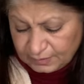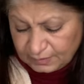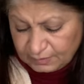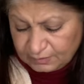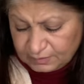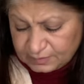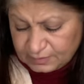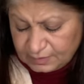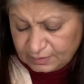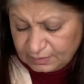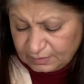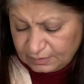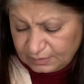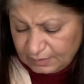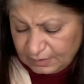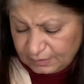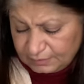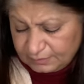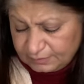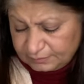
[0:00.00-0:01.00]
You see
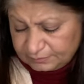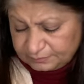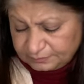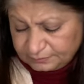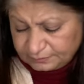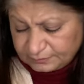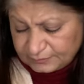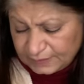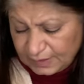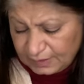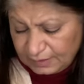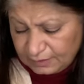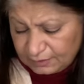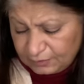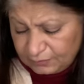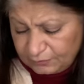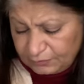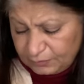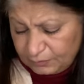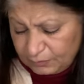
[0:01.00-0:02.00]
that a
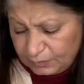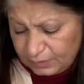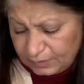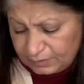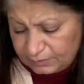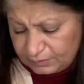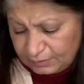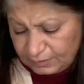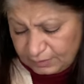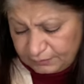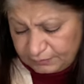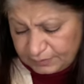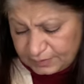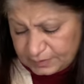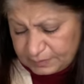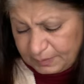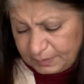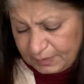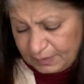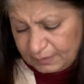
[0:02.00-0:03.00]
lot of you wanted to leave
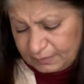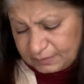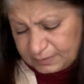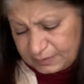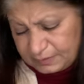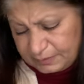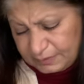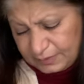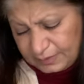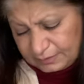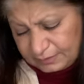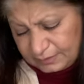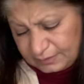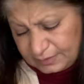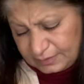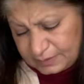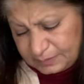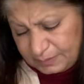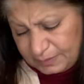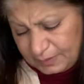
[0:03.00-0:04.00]
spouse, but
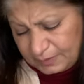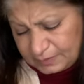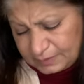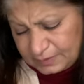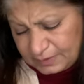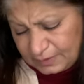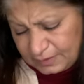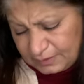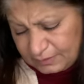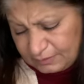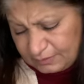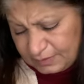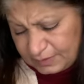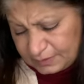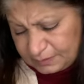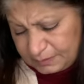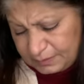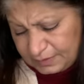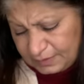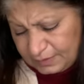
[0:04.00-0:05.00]
the spouse, like, you know,
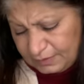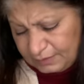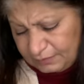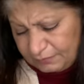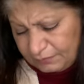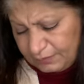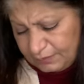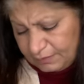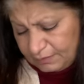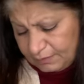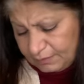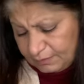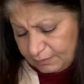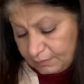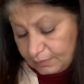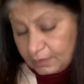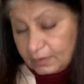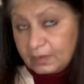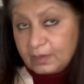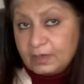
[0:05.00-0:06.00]
has been really fair.
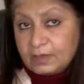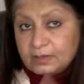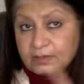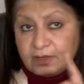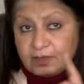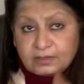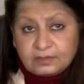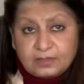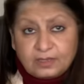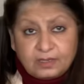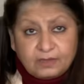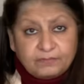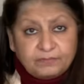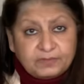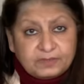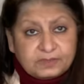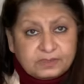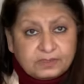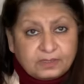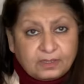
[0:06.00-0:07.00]
Not
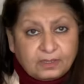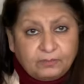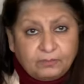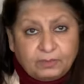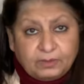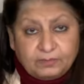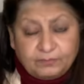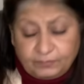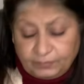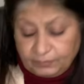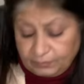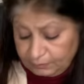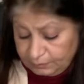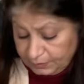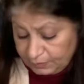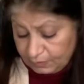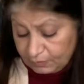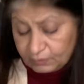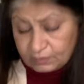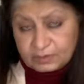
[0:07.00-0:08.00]
every single one of you,
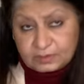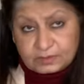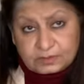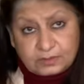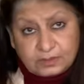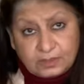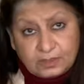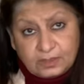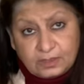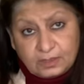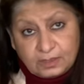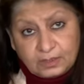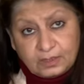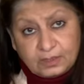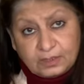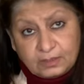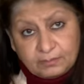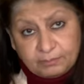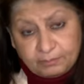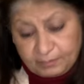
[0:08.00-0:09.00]
because
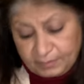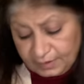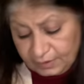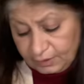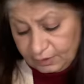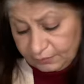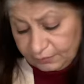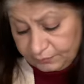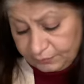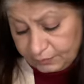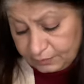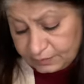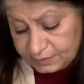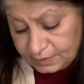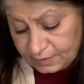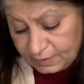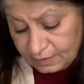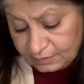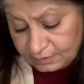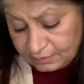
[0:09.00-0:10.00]
Many of you
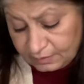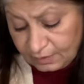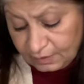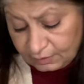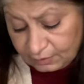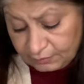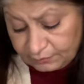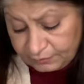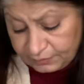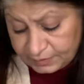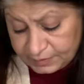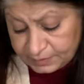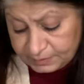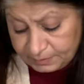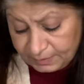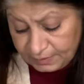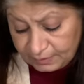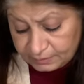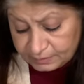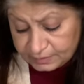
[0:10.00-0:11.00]
sick and tired of the
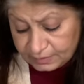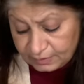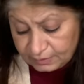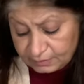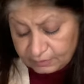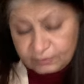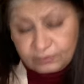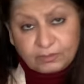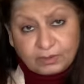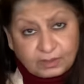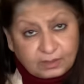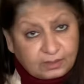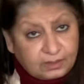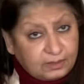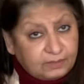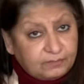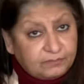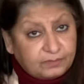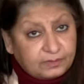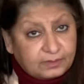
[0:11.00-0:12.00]
spouse and you are
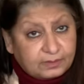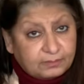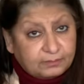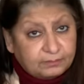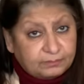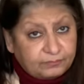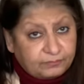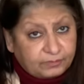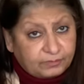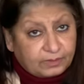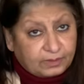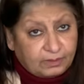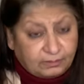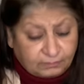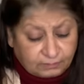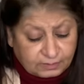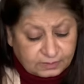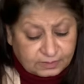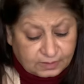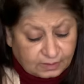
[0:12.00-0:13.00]
leaving them. For
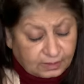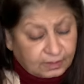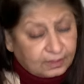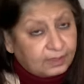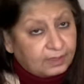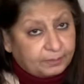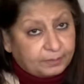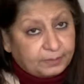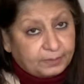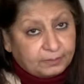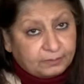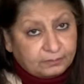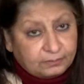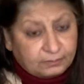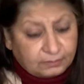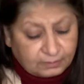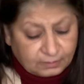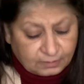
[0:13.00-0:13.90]
real, it's going to happen.